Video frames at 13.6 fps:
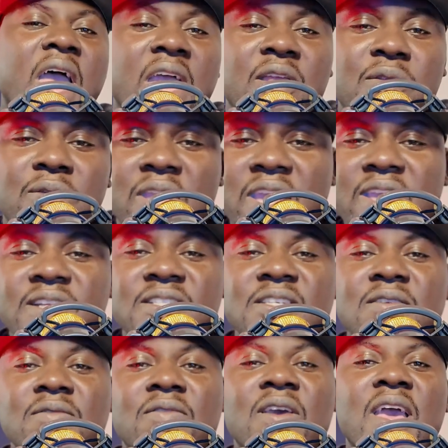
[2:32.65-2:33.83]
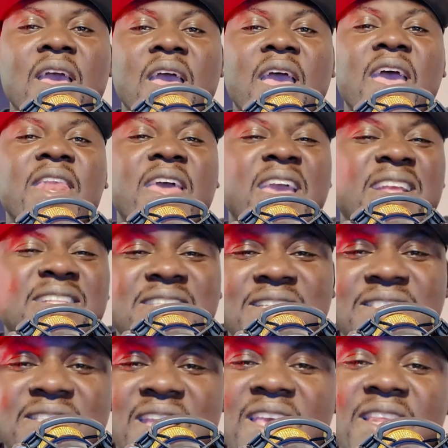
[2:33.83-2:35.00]
educative, and
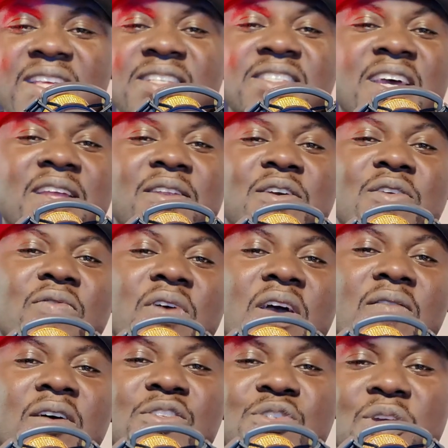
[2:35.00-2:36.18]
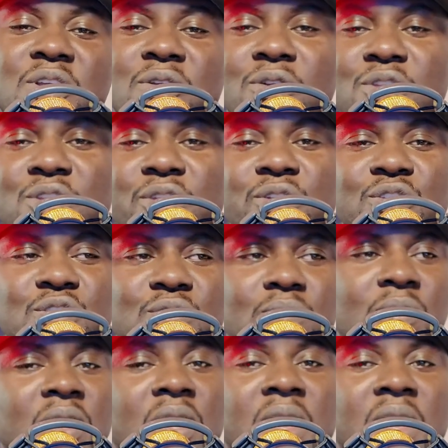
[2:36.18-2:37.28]
entertaining channel you've ever joined on YouTube.